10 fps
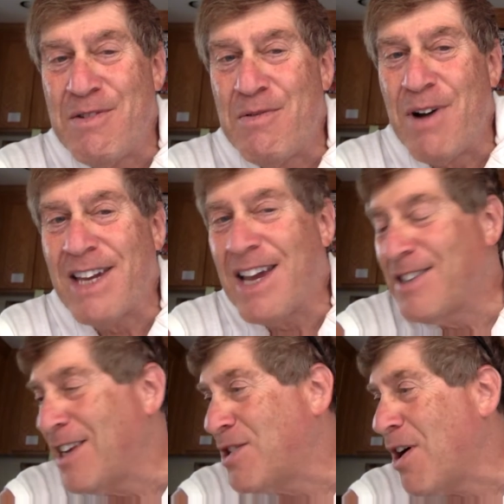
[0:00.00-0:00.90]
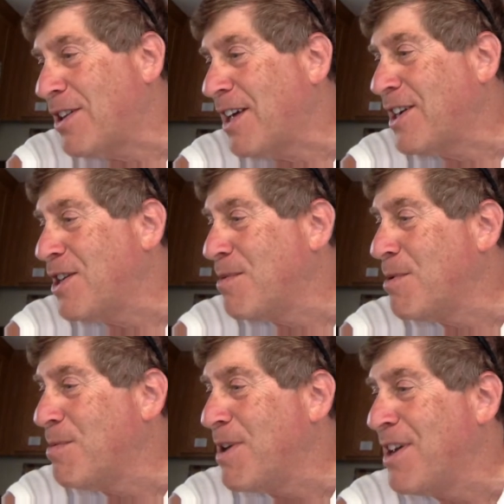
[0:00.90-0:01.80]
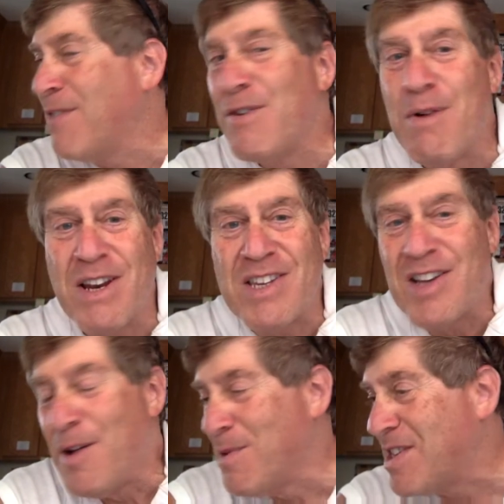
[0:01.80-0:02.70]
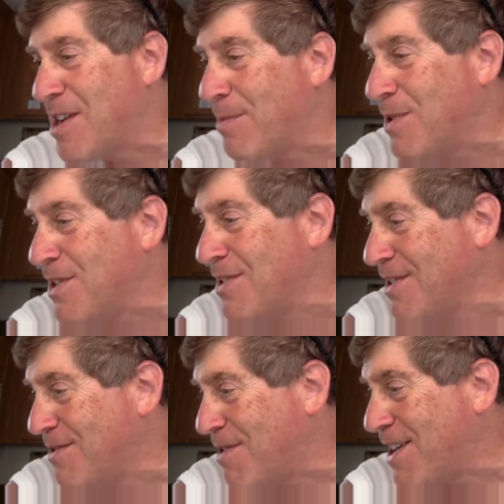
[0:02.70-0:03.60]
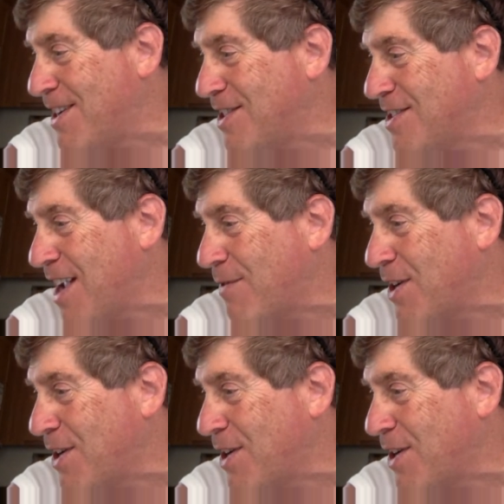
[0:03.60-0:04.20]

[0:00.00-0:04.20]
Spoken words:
Why can't they talk like a human being? If you want to sell me something, why not just have a